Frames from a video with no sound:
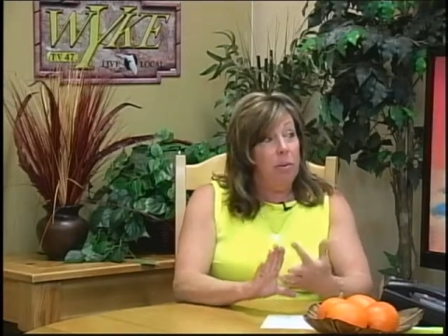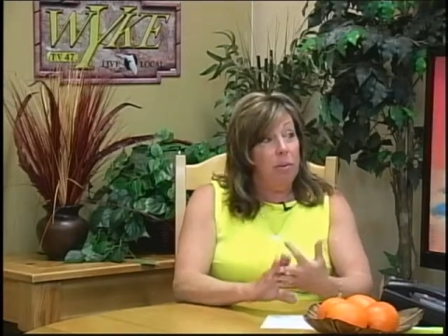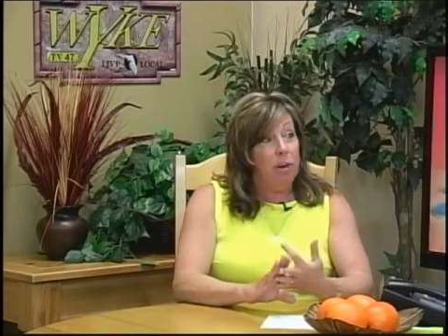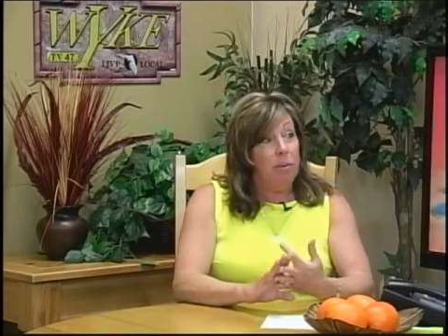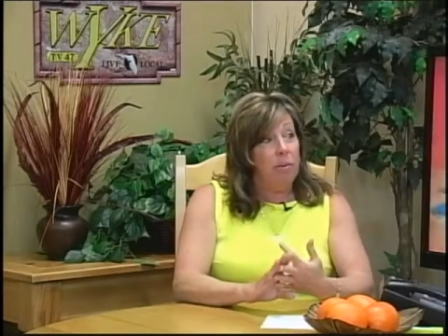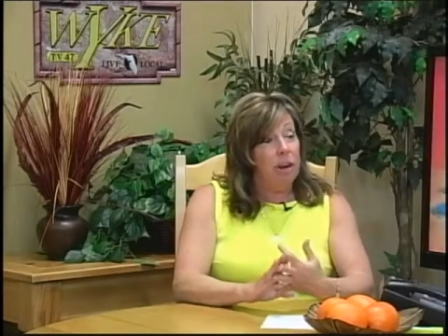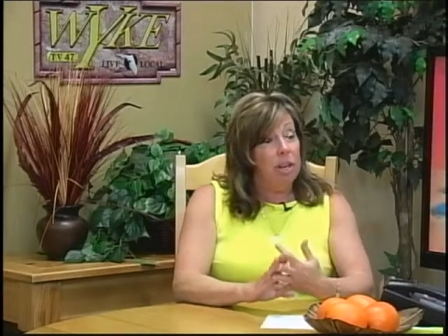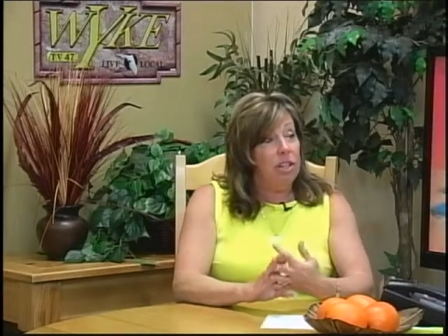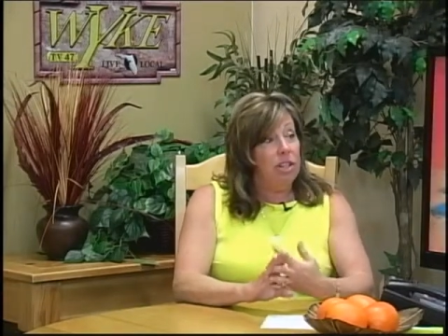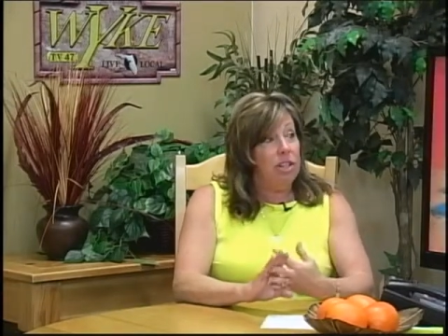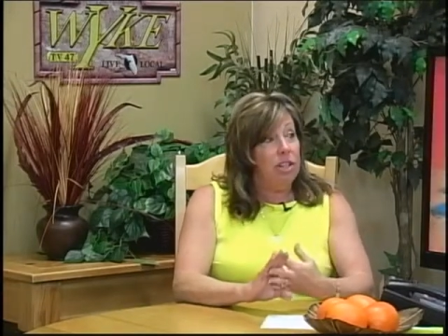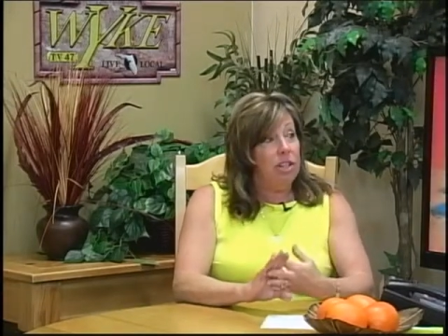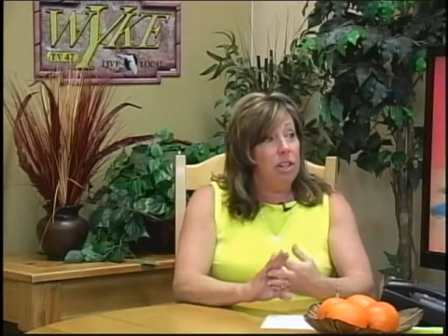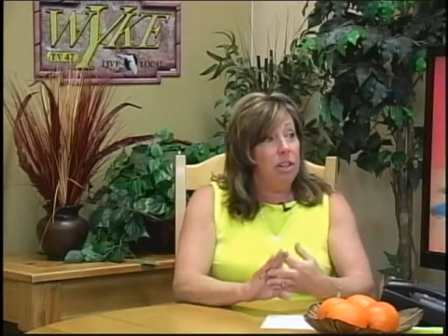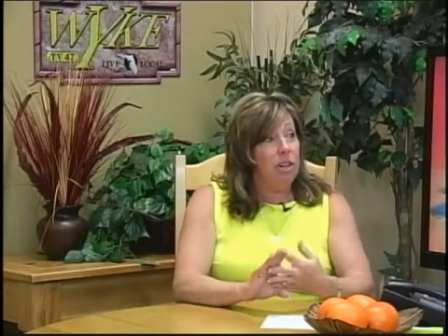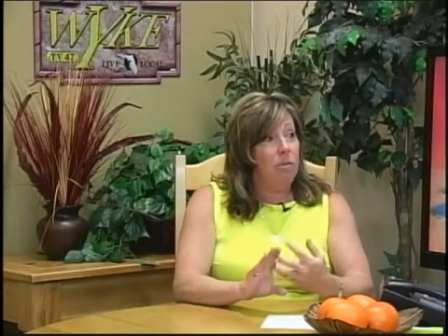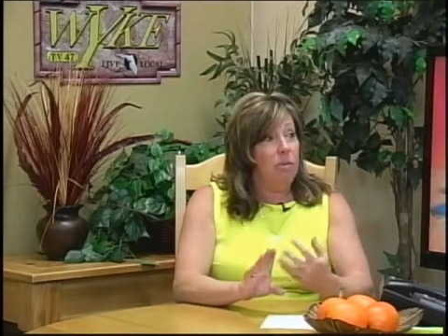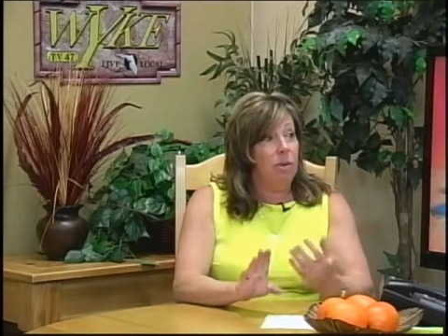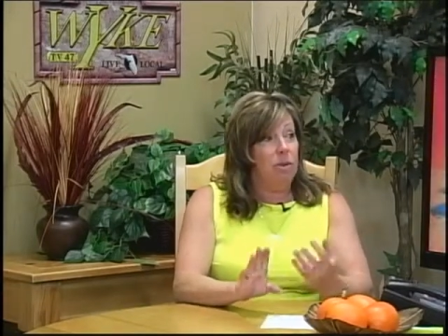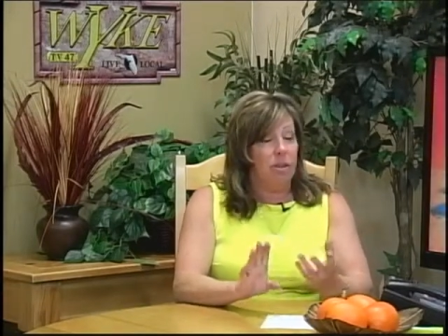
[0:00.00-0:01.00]

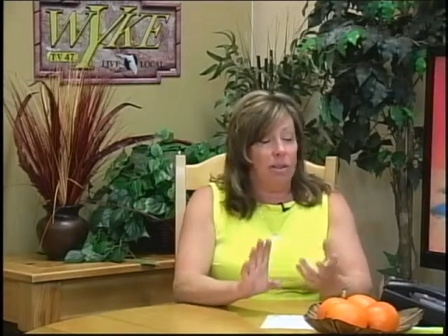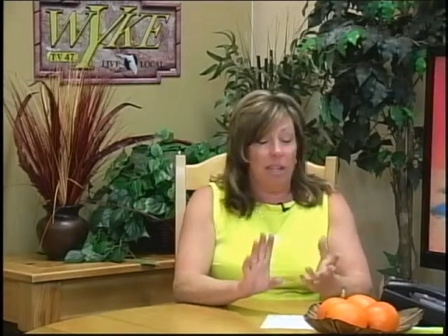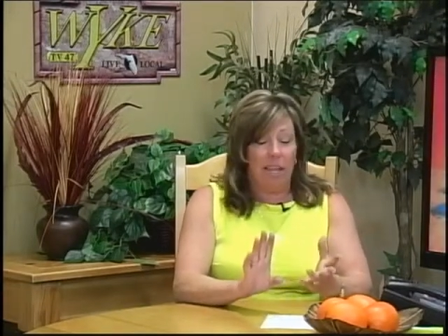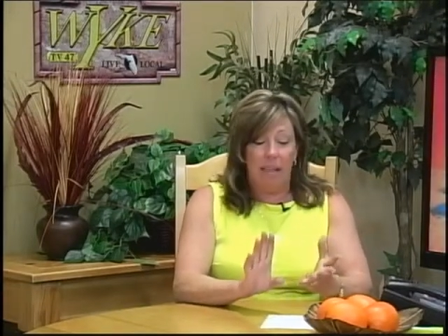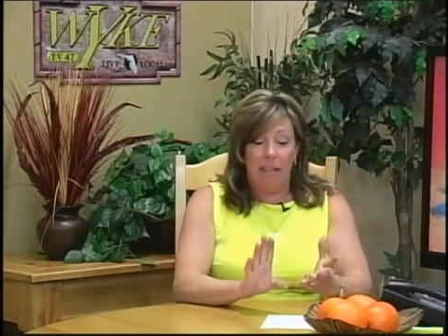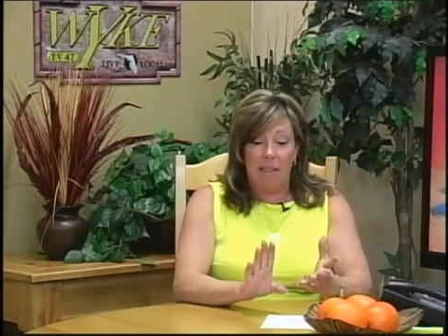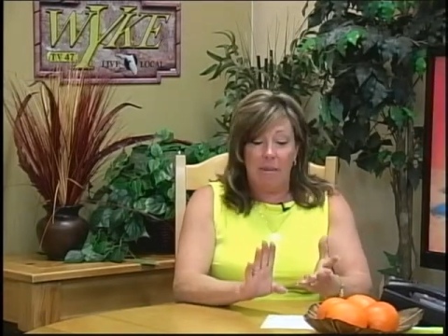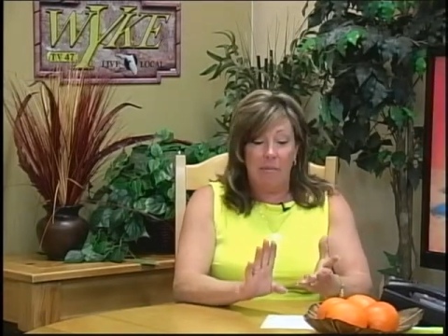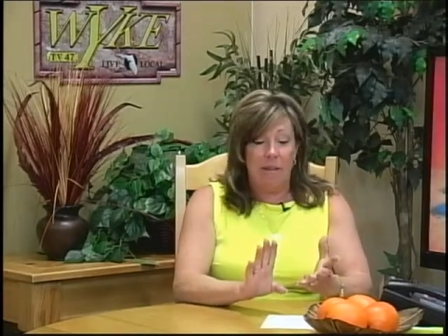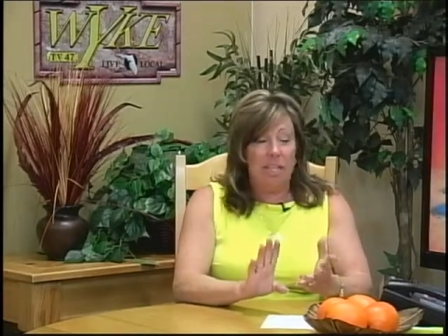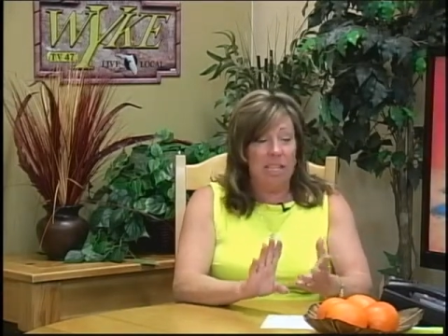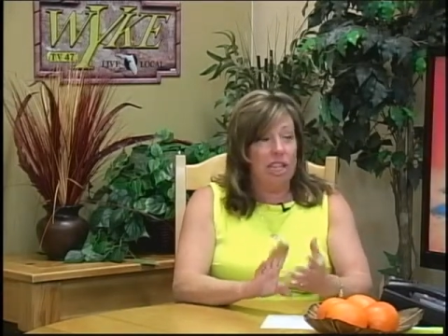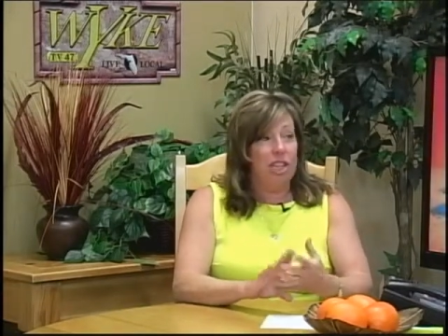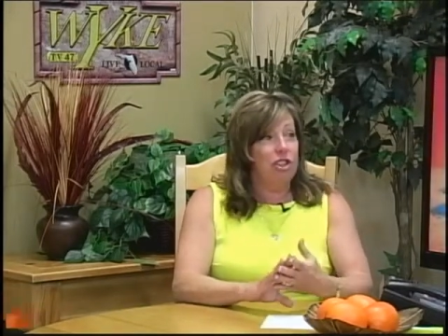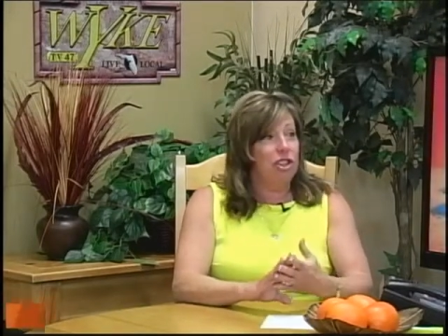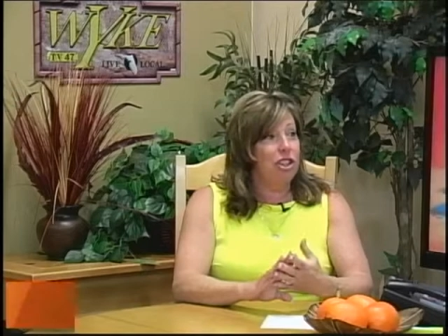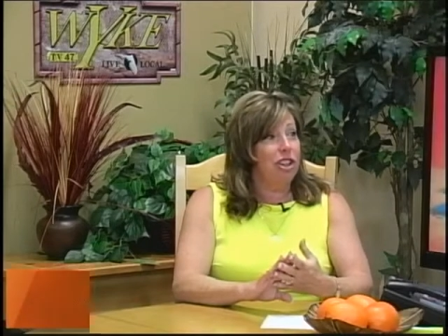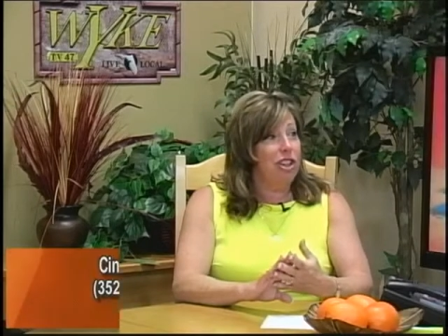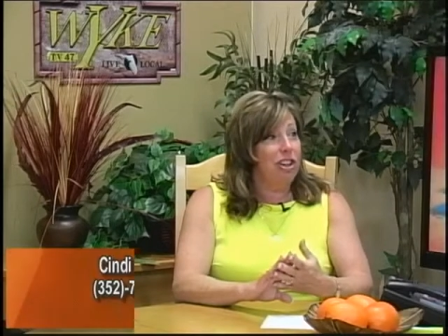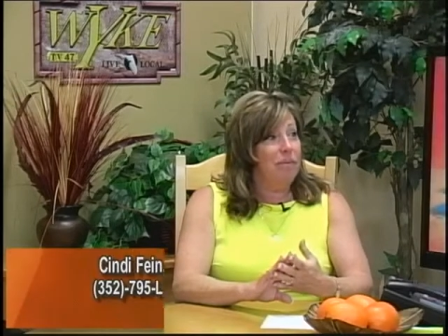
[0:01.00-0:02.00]
pre-register will get them a
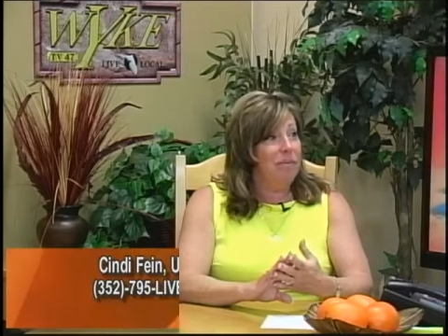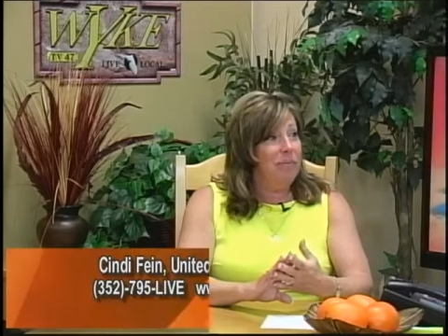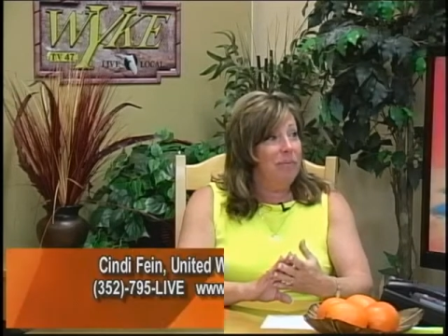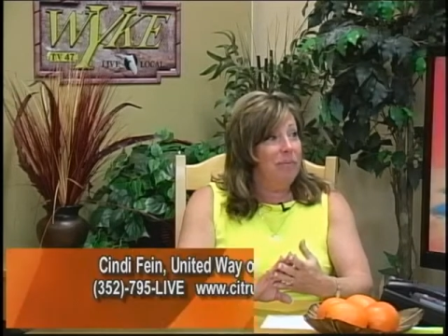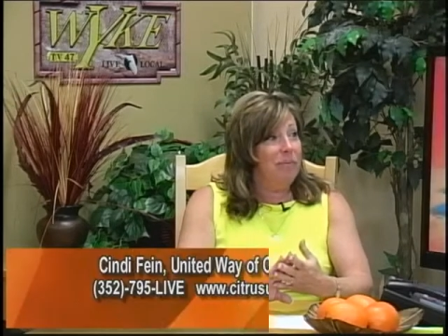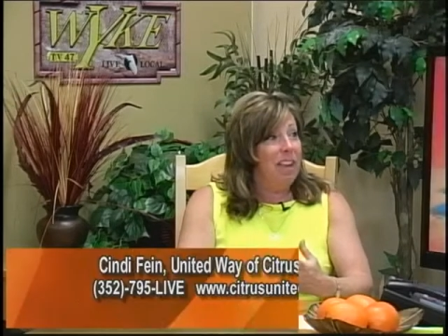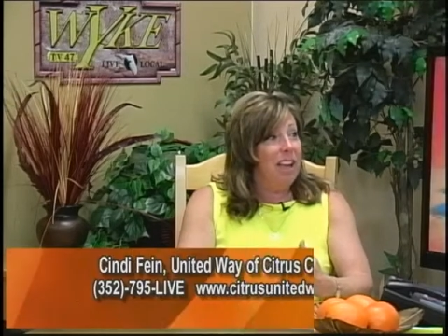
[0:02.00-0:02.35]
t-shirt.